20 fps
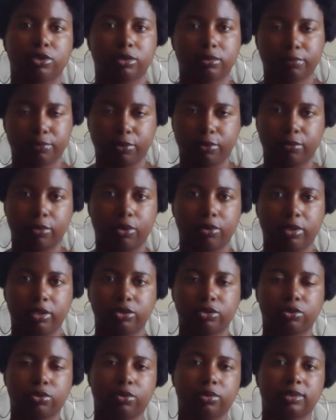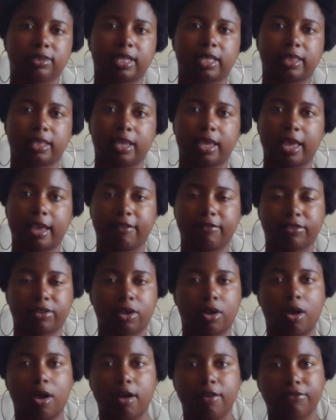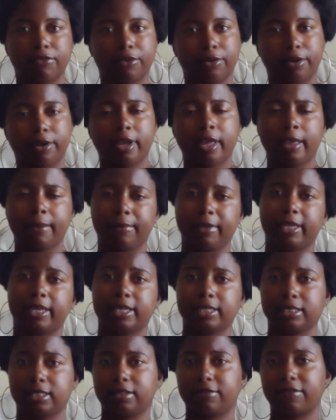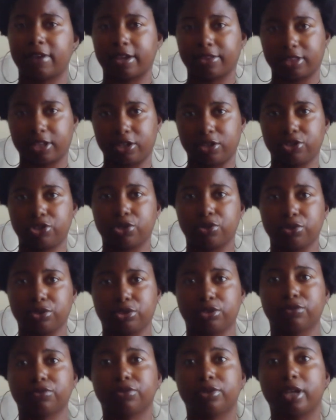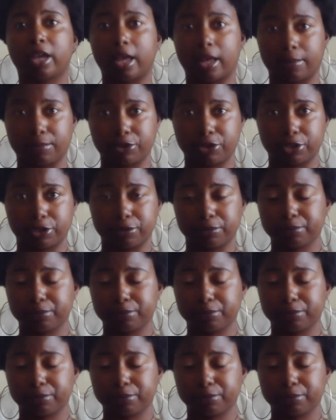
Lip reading: promoting tools that they have to offer because of the fact that you chose the free option.